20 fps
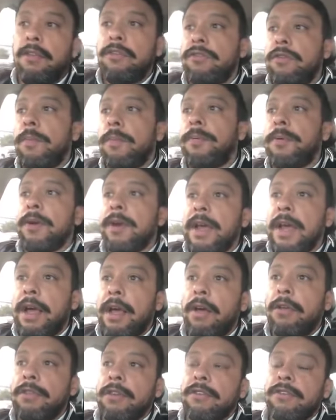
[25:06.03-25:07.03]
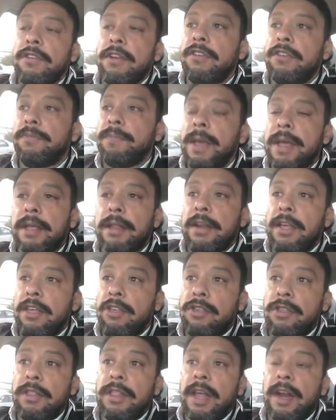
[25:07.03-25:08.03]
So for now, there's a
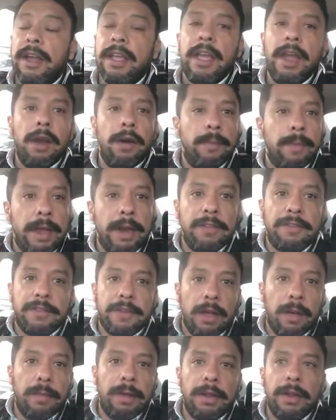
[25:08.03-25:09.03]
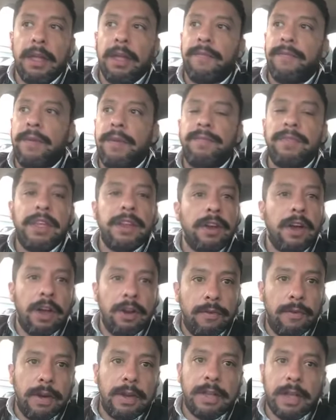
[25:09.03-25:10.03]
speculation that a caravan is coming, a
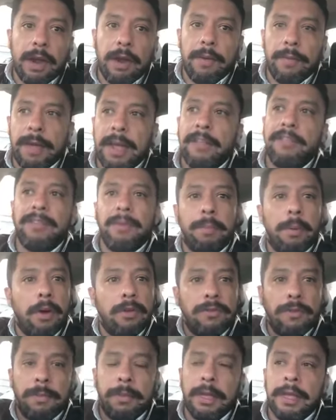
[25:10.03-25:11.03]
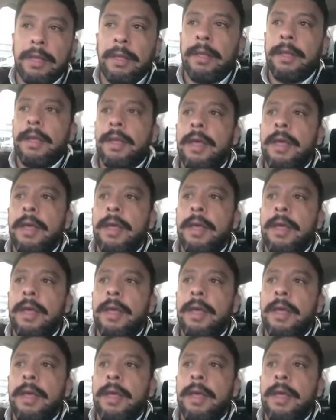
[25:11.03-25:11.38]
1,500 caravan, supposedly.